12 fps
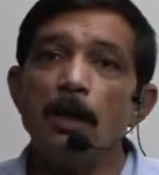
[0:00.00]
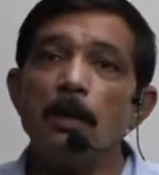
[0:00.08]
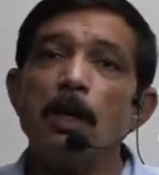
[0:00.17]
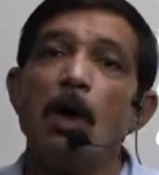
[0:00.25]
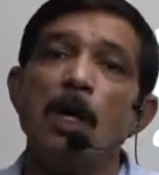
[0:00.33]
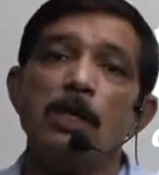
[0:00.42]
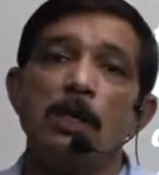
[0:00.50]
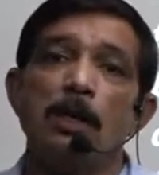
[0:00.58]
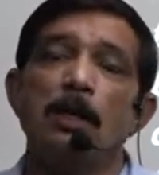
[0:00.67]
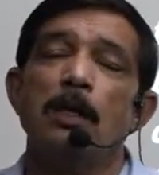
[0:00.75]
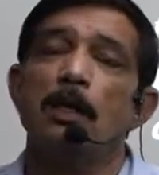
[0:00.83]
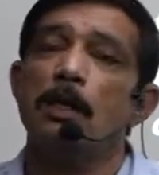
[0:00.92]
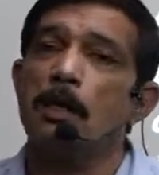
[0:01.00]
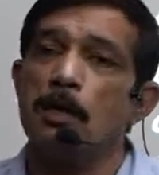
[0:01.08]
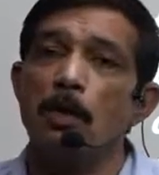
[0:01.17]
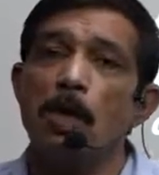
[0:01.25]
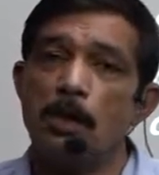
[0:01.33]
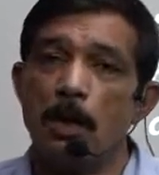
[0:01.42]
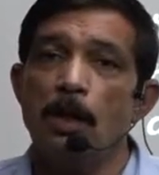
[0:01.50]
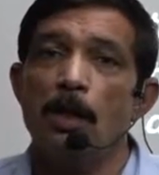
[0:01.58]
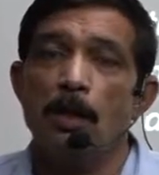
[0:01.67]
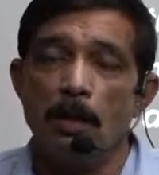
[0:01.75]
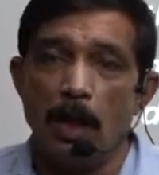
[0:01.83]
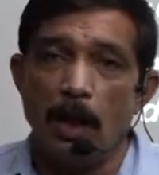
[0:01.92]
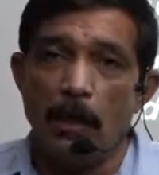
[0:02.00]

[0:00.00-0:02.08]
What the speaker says: the otter does not run